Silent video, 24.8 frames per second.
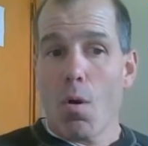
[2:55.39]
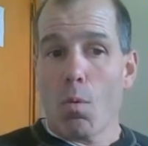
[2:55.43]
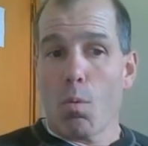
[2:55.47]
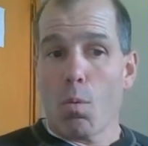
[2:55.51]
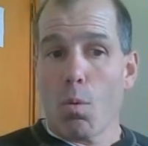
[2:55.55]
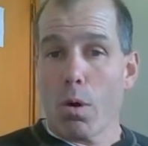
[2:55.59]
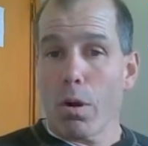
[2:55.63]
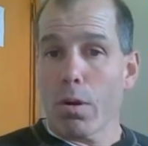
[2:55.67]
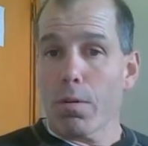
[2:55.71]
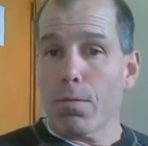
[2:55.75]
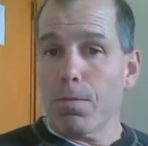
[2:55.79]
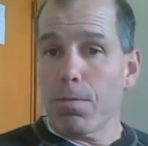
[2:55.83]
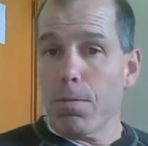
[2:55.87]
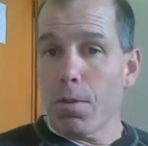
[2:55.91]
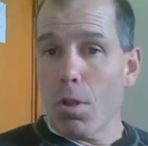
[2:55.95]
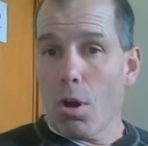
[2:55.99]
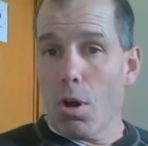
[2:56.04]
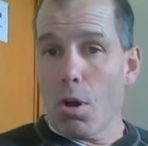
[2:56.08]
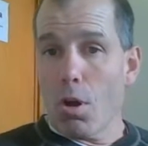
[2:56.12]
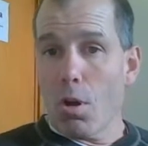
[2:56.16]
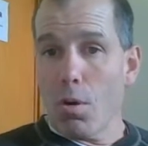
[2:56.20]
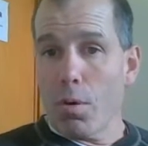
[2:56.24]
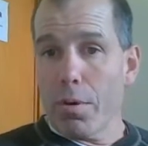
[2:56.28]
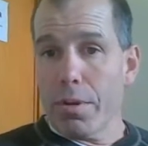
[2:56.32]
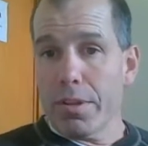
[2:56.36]

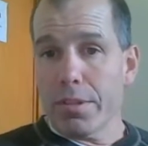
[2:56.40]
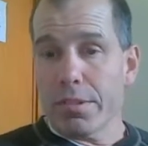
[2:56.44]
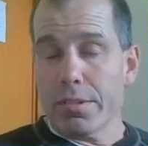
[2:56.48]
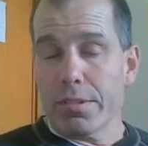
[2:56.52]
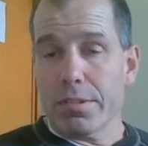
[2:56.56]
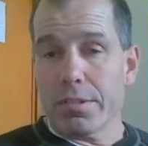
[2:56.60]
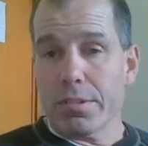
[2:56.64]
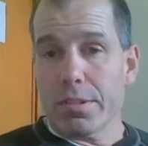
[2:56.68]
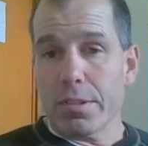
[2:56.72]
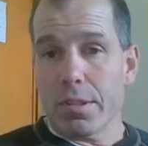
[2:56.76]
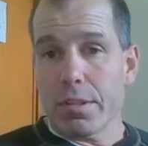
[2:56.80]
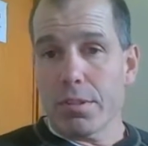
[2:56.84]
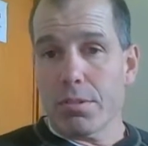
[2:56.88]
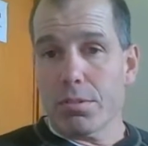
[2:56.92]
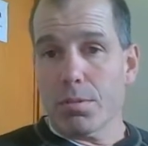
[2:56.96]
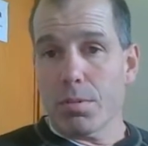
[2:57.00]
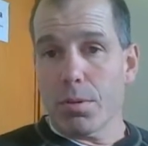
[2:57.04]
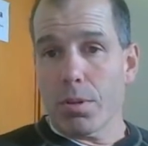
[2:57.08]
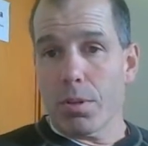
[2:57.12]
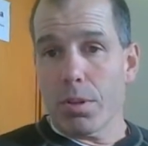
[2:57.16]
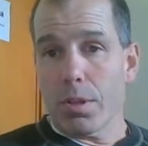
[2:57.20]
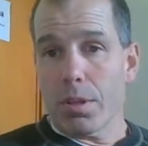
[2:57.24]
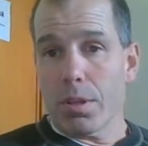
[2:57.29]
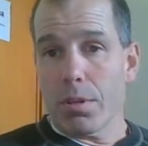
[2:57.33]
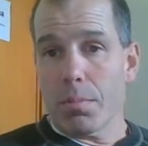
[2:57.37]
Workflow is
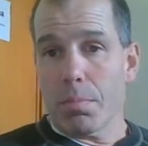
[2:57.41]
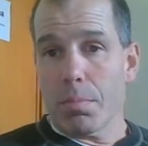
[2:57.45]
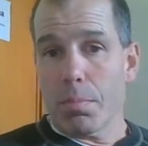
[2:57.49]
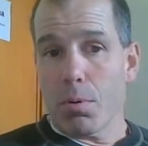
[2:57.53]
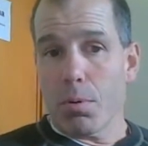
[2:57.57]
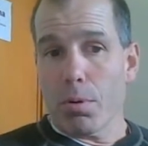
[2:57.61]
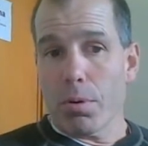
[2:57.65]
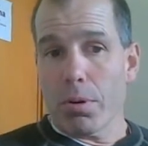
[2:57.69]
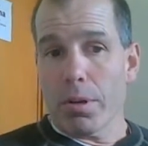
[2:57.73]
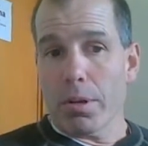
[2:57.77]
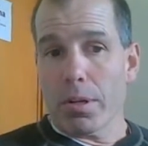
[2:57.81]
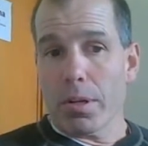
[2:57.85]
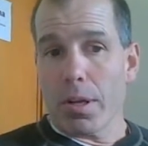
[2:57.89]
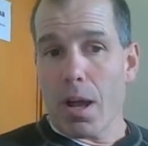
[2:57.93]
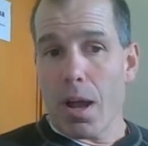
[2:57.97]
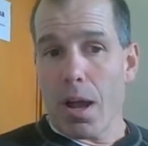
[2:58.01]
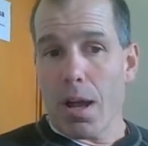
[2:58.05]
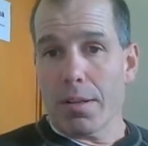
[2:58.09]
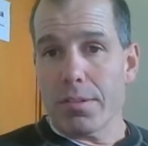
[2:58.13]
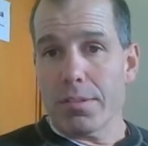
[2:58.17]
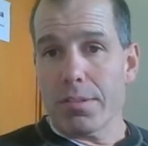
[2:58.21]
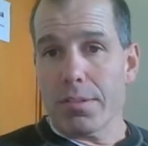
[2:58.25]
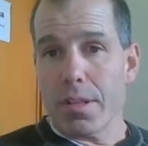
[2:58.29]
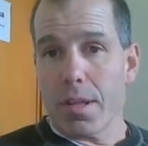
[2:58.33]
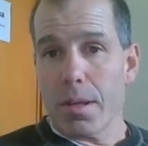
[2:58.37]
really an important
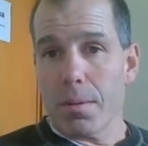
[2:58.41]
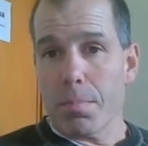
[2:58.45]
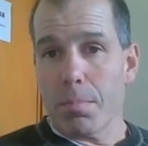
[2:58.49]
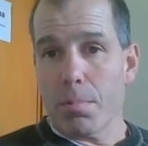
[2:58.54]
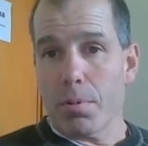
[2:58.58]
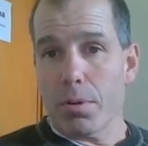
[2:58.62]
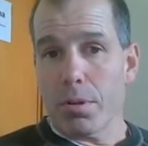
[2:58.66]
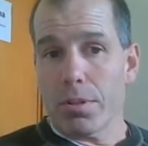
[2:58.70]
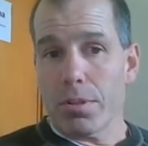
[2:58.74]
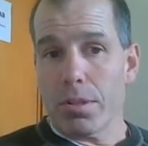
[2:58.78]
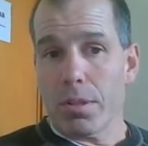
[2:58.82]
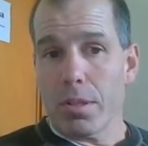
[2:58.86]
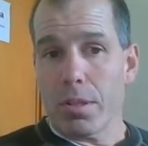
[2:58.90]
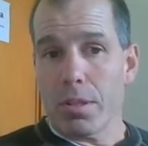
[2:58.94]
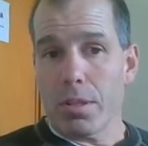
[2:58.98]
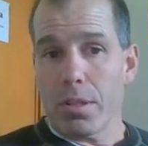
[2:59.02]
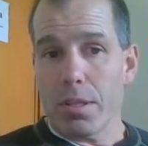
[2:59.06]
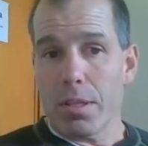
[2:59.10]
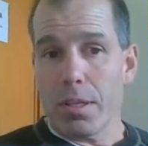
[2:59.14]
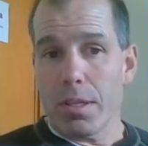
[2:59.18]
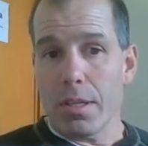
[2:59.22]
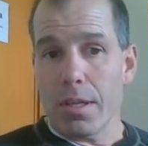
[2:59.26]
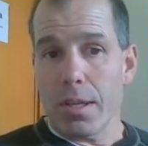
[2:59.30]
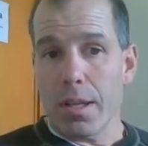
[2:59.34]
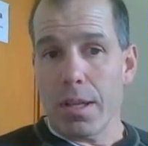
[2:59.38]
concept with the
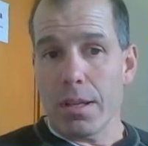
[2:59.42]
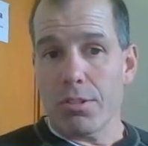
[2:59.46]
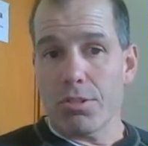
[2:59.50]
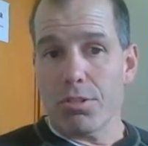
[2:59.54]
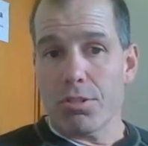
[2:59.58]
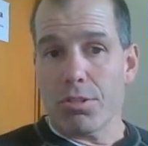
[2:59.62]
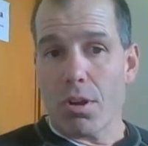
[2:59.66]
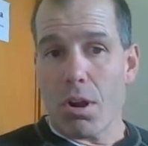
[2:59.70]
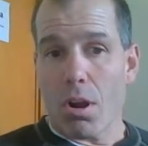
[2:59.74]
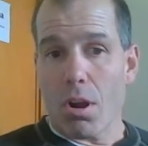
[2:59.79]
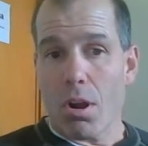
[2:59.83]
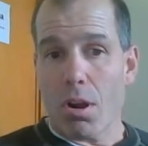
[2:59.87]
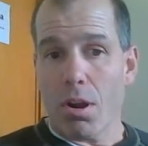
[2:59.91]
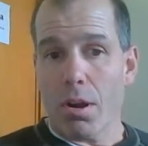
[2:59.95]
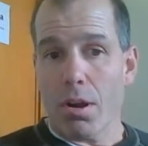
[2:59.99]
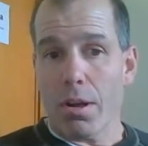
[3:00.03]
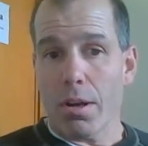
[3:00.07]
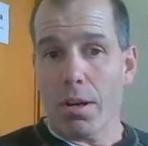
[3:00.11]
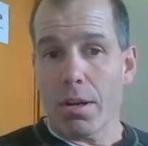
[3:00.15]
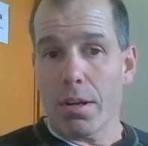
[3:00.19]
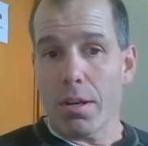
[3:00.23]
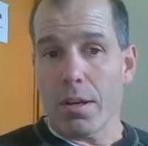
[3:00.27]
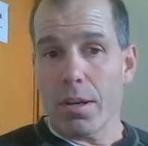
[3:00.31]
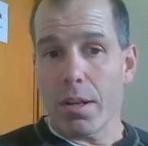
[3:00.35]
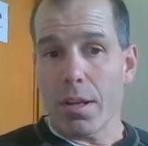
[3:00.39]

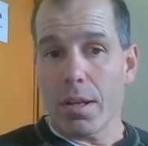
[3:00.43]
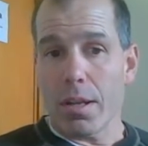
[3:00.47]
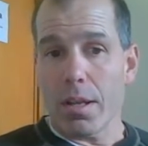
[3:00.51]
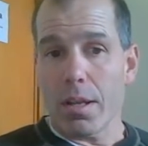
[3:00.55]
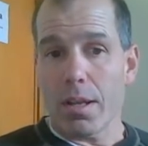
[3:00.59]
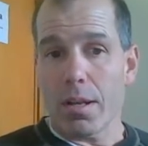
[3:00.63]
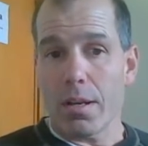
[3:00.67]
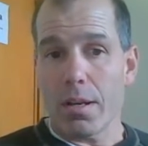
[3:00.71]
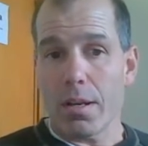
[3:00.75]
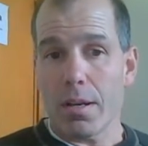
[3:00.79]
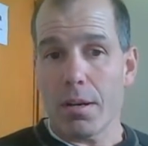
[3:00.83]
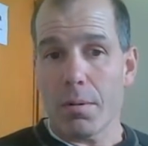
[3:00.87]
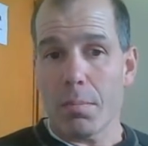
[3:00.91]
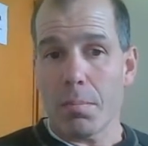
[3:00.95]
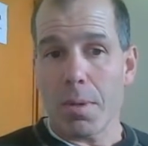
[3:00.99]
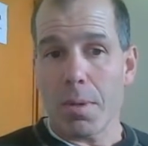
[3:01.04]
EHR and in a